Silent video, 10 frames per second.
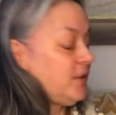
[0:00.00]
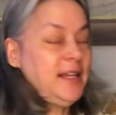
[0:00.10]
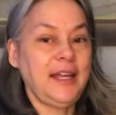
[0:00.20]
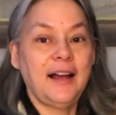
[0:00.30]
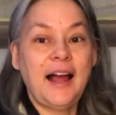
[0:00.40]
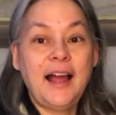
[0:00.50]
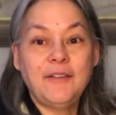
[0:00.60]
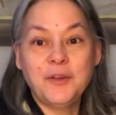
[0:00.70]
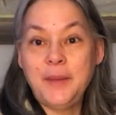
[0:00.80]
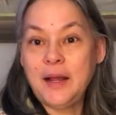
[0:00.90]
tea. I
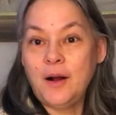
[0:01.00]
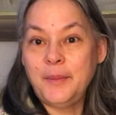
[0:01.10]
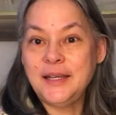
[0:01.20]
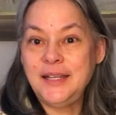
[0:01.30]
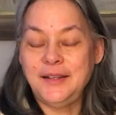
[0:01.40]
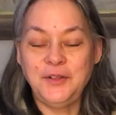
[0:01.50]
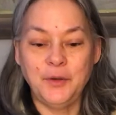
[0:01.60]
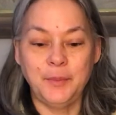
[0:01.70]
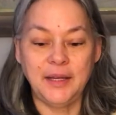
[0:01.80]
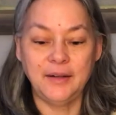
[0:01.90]
have to make all my tea
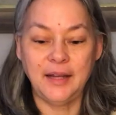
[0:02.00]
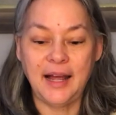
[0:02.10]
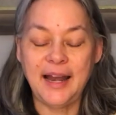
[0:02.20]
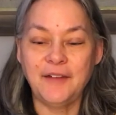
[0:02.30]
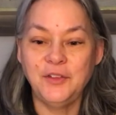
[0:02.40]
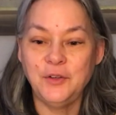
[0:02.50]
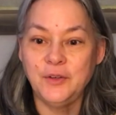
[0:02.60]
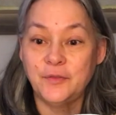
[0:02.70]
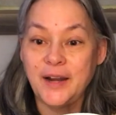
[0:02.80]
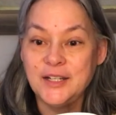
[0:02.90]
too, but I'd have to
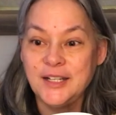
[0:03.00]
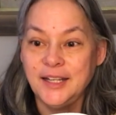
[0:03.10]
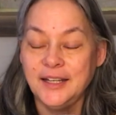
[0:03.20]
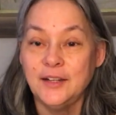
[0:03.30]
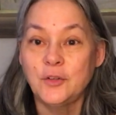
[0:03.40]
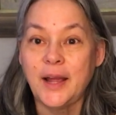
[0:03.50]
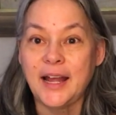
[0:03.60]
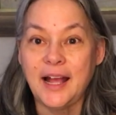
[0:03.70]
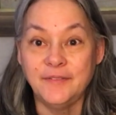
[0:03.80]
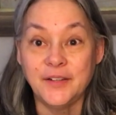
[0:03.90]
do fried chicken and try
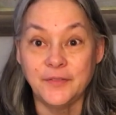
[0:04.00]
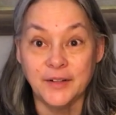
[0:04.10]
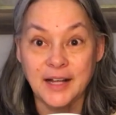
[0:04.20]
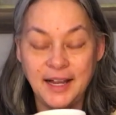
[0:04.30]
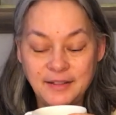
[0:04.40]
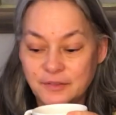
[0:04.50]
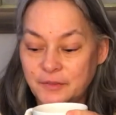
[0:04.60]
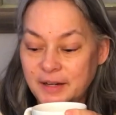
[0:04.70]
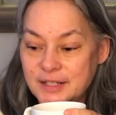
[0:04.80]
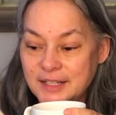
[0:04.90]
to have different kinds of
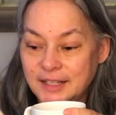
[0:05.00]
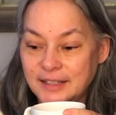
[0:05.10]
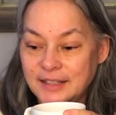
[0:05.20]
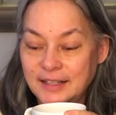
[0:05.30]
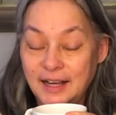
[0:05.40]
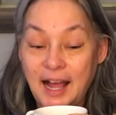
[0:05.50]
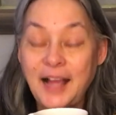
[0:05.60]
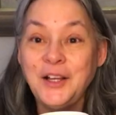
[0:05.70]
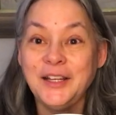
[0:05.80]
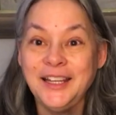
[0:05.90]
fried chicken. I
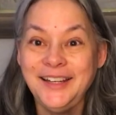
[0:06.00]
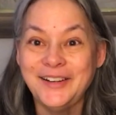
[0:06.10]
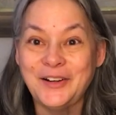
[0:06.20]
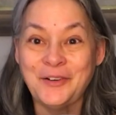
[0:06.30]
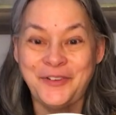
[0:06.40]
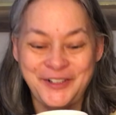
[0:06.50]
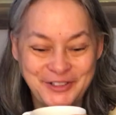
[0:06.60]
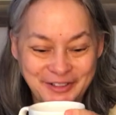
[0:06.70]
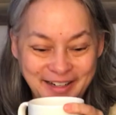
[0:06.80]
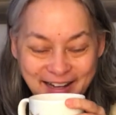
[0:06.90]
could eat it all for
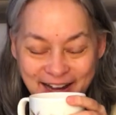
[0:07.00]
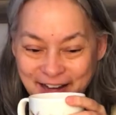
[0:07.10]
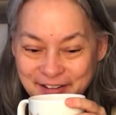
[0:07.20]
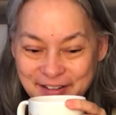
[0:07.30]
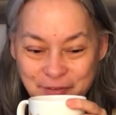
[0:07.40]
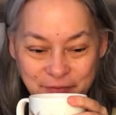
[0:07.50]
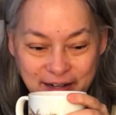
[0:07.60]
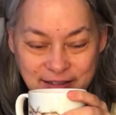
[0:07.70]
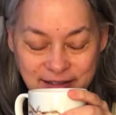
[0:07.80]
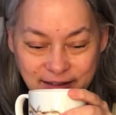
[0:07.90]
sure. I could eat
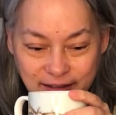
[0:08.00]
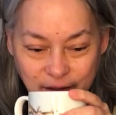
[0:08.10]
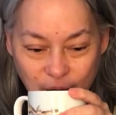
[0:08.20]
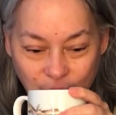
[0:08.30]
fried chicken.